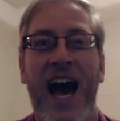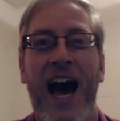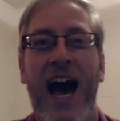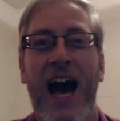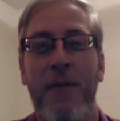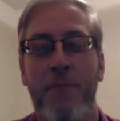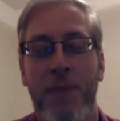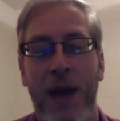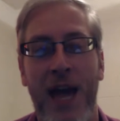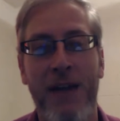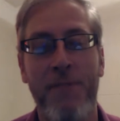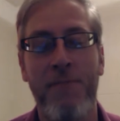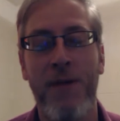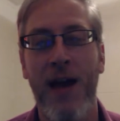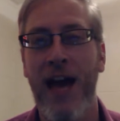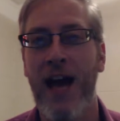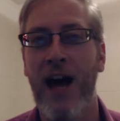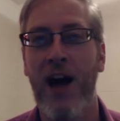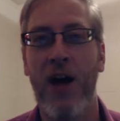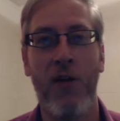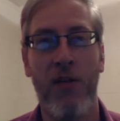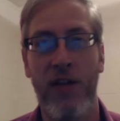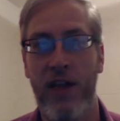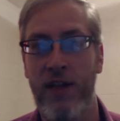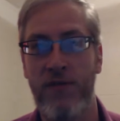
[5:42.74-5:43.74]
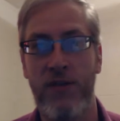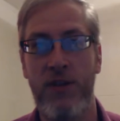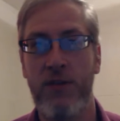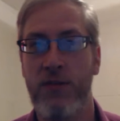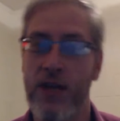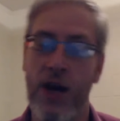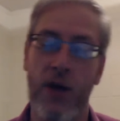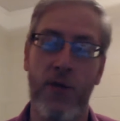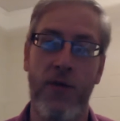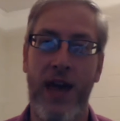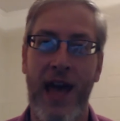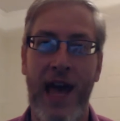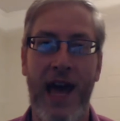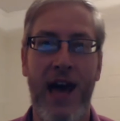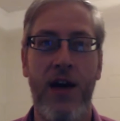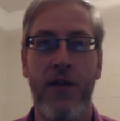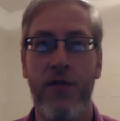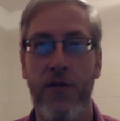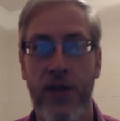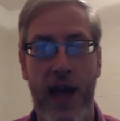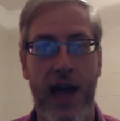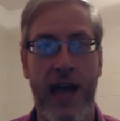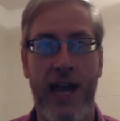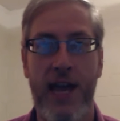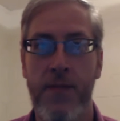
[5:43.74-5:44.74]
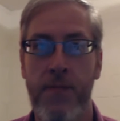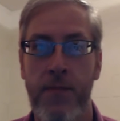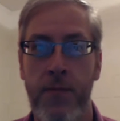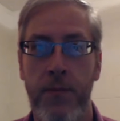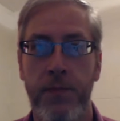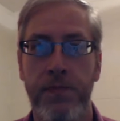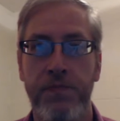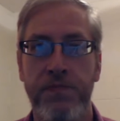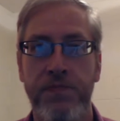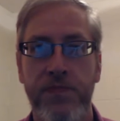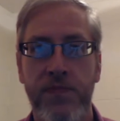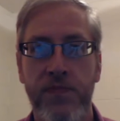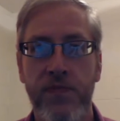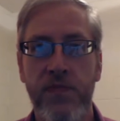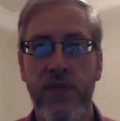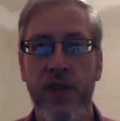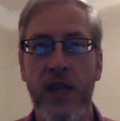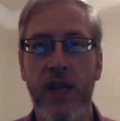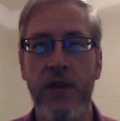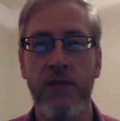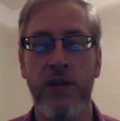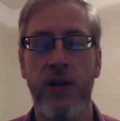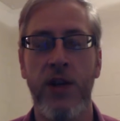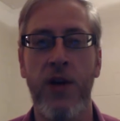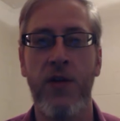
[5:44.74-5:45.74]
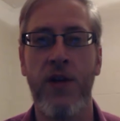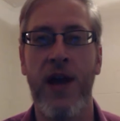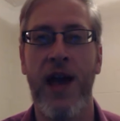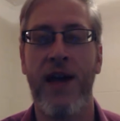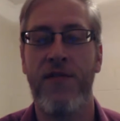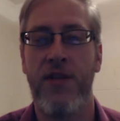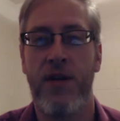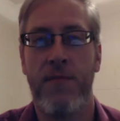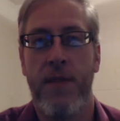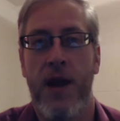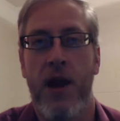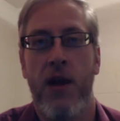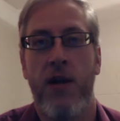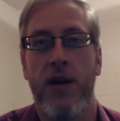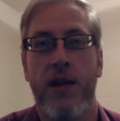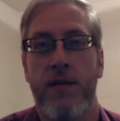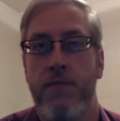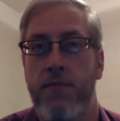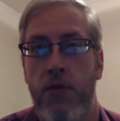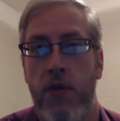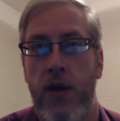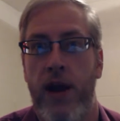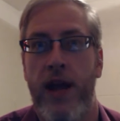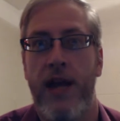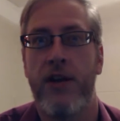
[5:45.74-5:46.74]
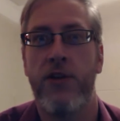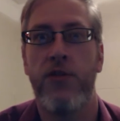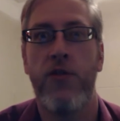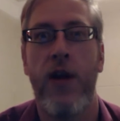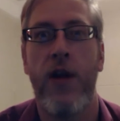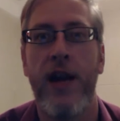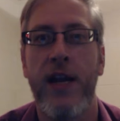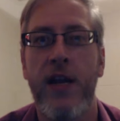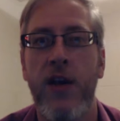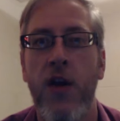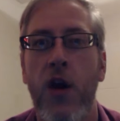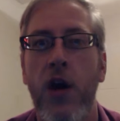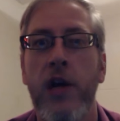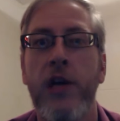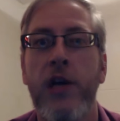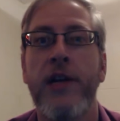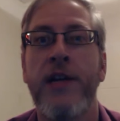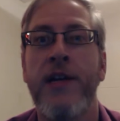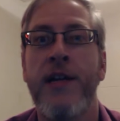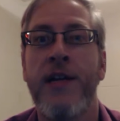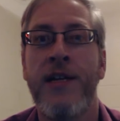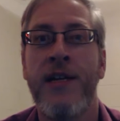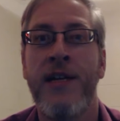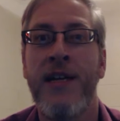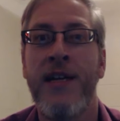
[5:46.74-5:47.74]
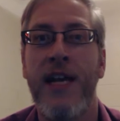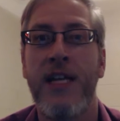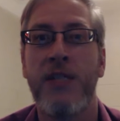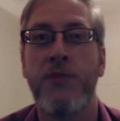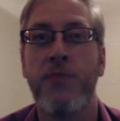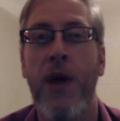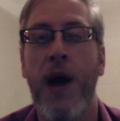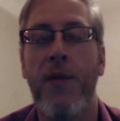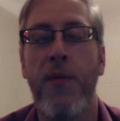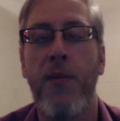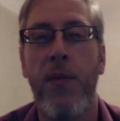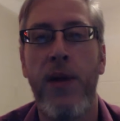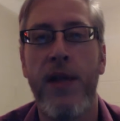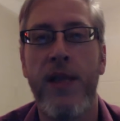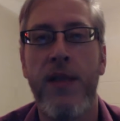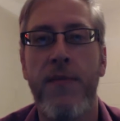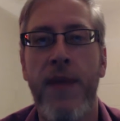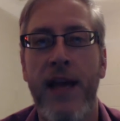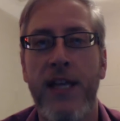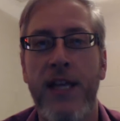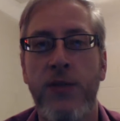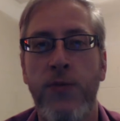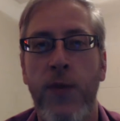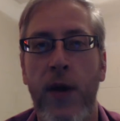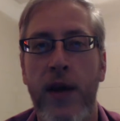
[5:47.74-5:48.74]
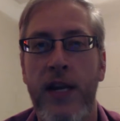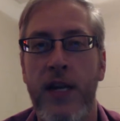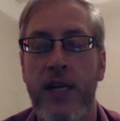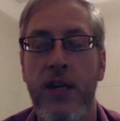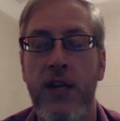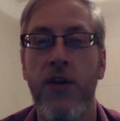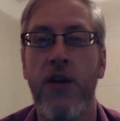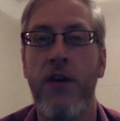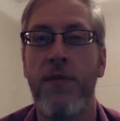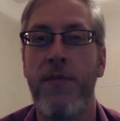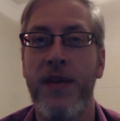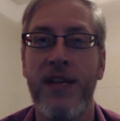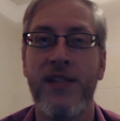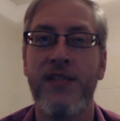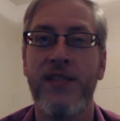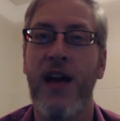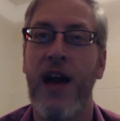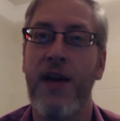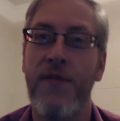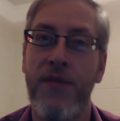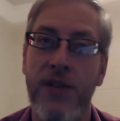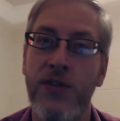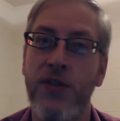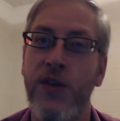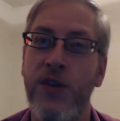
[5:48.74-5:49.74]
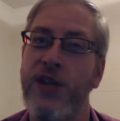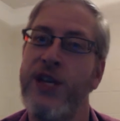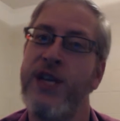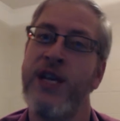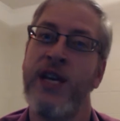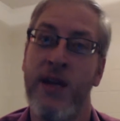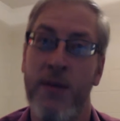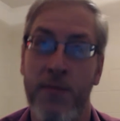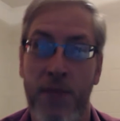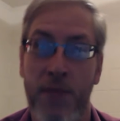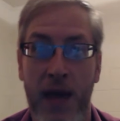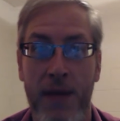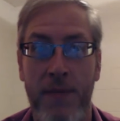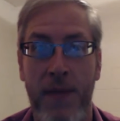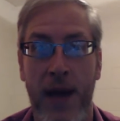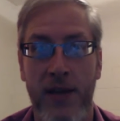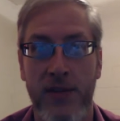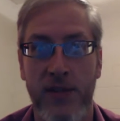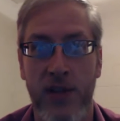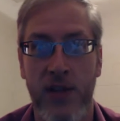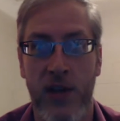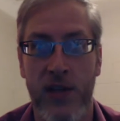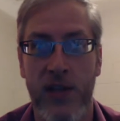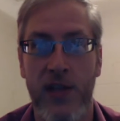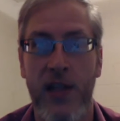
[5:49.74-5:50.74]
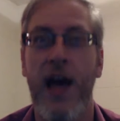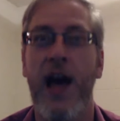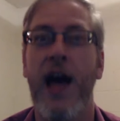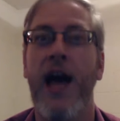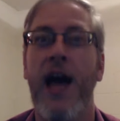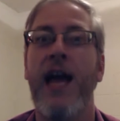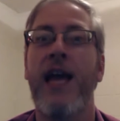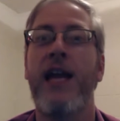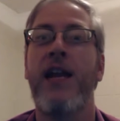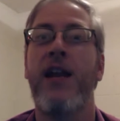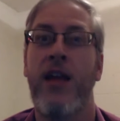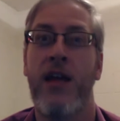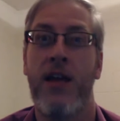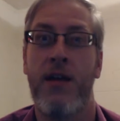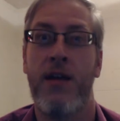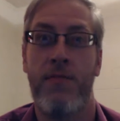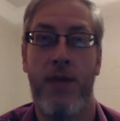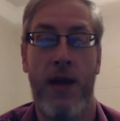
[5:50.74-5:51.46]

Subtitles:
PayPal, if you don't have an American brand credit card, is probably the best way to do it because obviously PayPal's online.